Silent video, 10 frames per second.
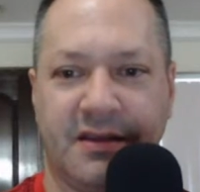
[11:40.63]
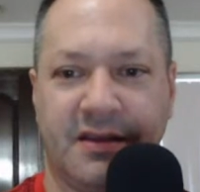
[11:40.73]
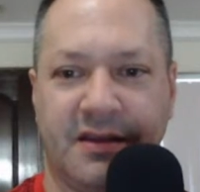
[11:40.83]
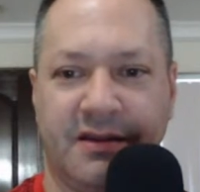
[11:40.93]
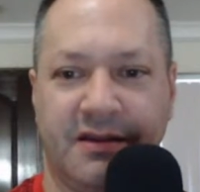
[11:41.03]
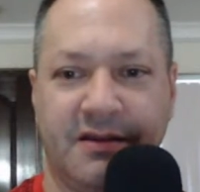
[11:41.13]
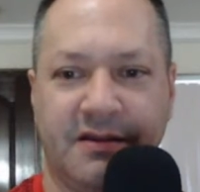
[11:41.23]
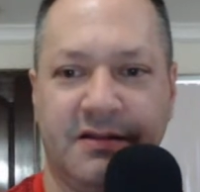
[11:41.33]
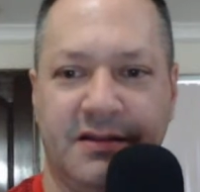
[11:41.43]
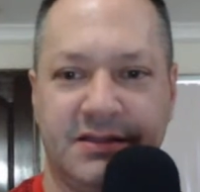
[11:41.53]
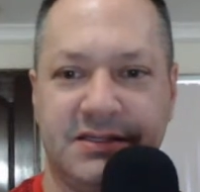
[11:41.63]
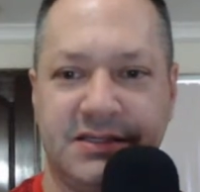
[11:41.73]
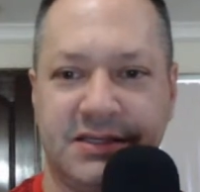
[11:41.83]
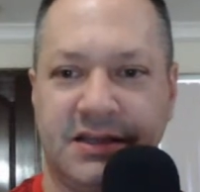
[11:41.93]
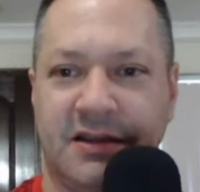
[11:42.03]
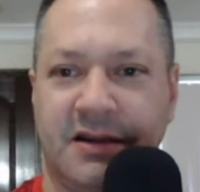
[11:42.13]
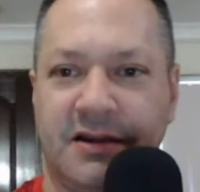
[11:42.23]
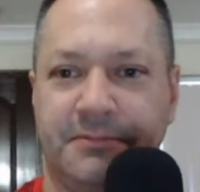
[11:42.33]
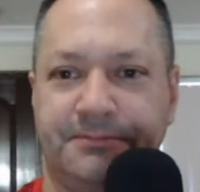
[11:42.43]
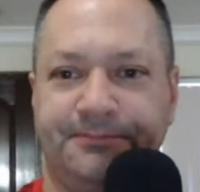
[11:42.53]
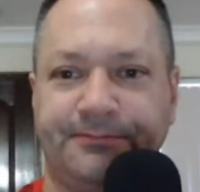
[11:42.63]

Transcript: Okay, let's see here.